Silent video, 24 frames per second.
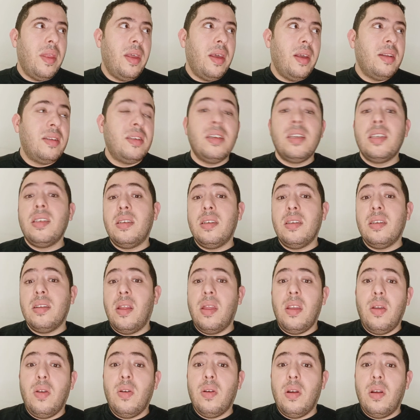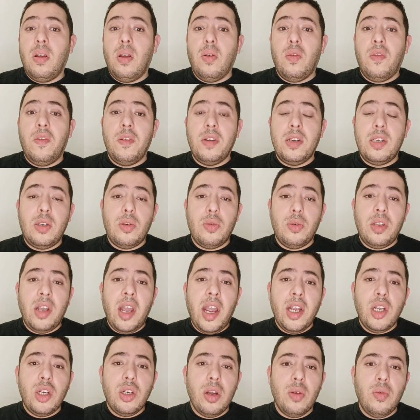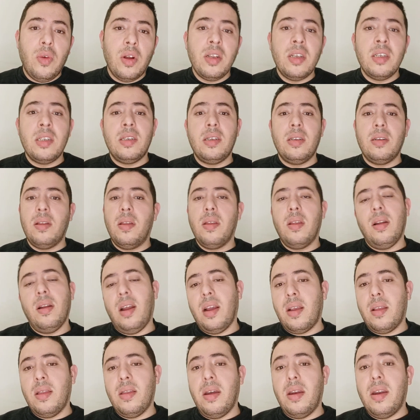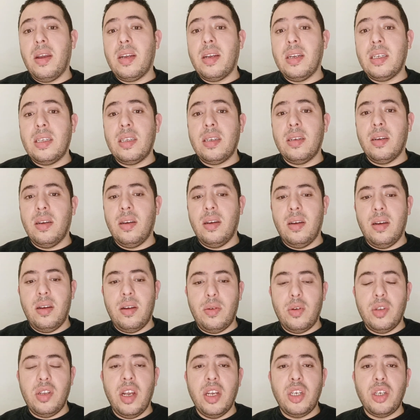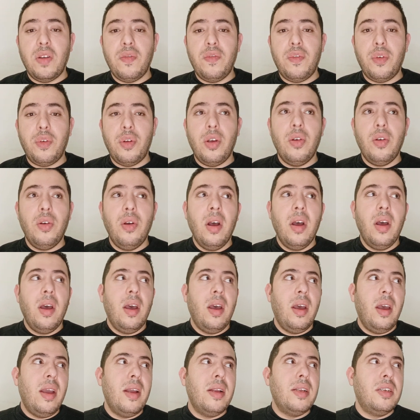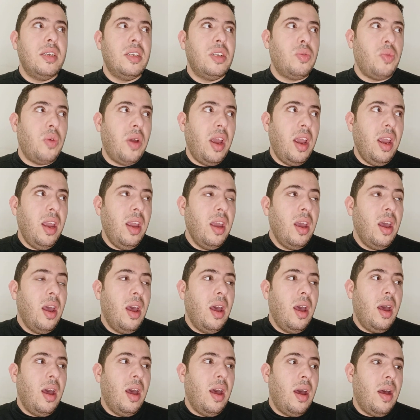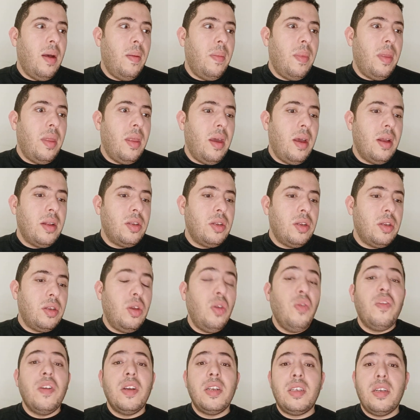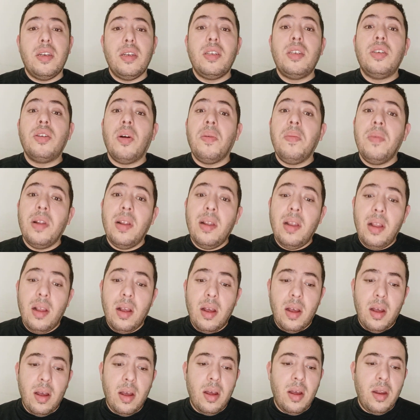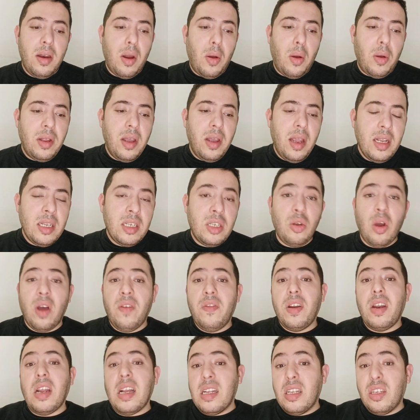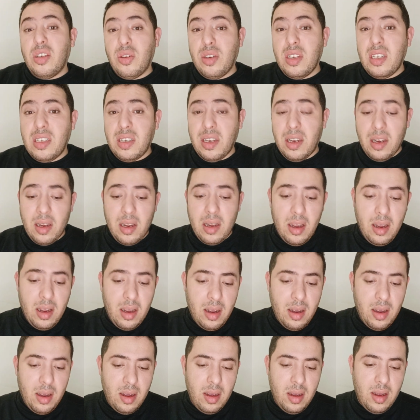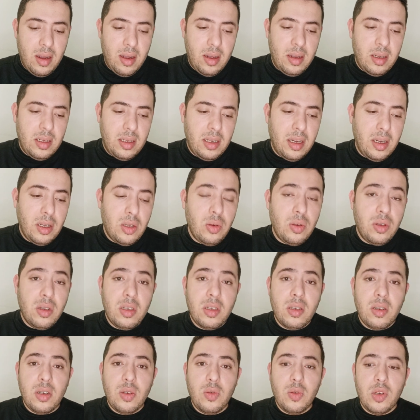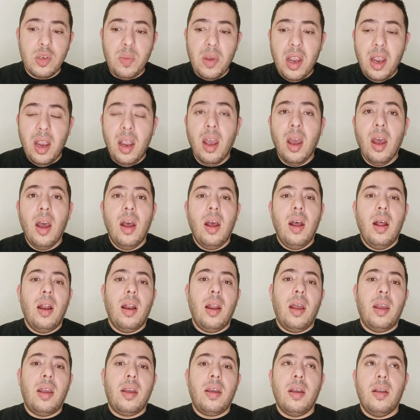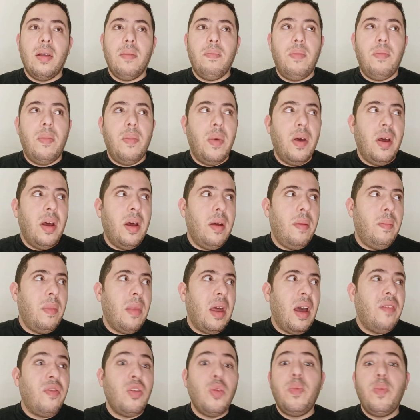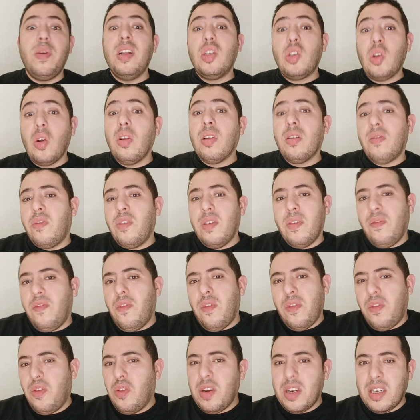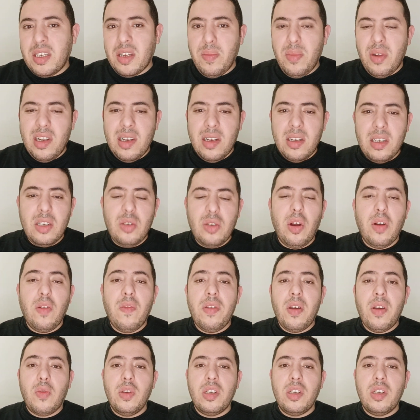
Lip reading: Is this your first rotation? What is like the next rotation for you? In this way, do you face any trouble nowadays? Do you have any interesting thing to discuss with me? Like, have you been told, for example, this is one of the